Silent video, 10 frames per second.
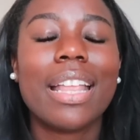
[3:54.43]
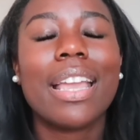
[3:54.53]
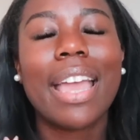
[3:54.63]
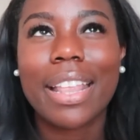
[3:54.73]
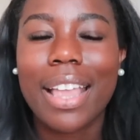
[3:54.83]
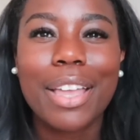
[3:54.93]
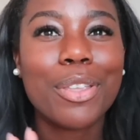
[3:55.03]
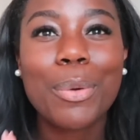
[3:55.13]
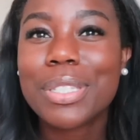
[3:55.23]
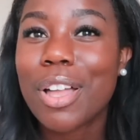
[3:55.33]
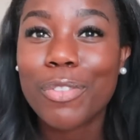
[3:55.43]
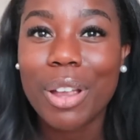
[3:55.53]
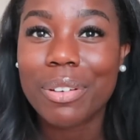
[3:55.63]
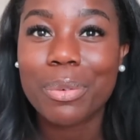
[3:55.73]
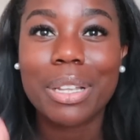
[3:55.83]
And again, I know it's not for
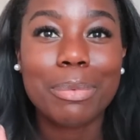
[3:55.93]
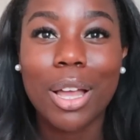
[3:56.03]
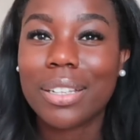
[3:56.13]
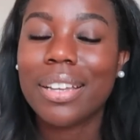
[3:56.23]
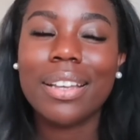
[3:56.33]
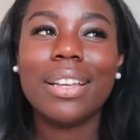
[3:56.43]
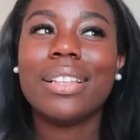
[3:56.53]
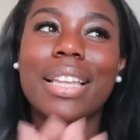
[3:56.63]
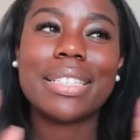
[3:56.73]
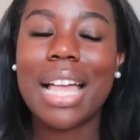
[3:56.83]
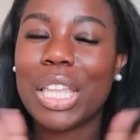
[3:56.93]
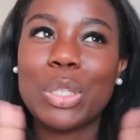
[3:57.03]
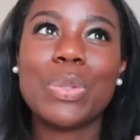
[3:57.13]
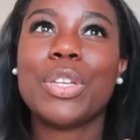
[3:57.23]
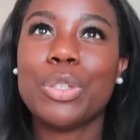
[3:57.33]
everyone. I'm not like
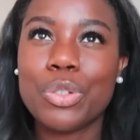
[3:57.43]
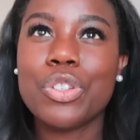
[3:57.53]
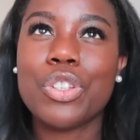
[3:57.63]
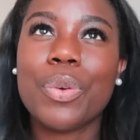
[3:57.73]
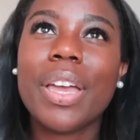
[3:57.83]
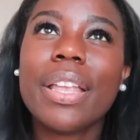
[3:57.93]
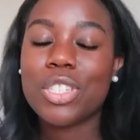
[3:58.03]
telling you that you should do it.